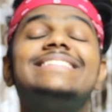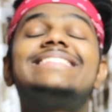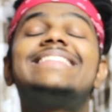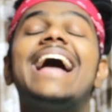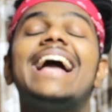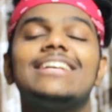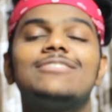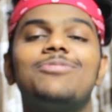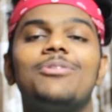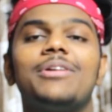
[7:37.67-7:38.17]

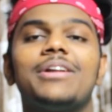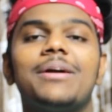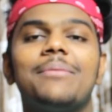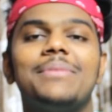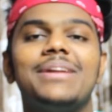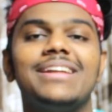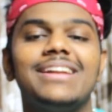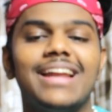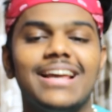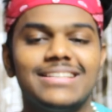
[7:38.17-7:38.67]
Thanks for
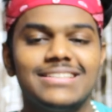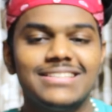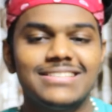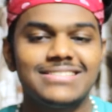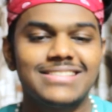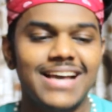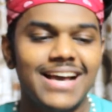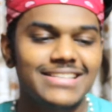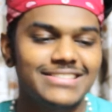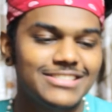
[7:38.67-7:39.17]
recommending like
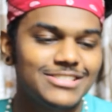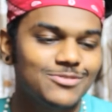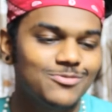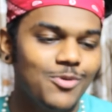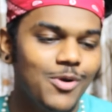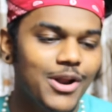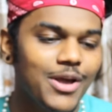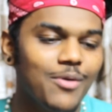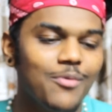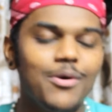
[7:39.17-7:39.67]
this, guys. This is
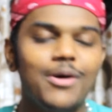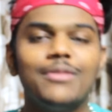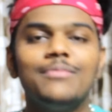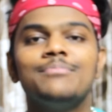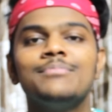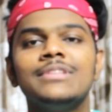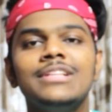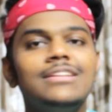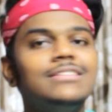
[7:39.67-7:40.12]
what I want.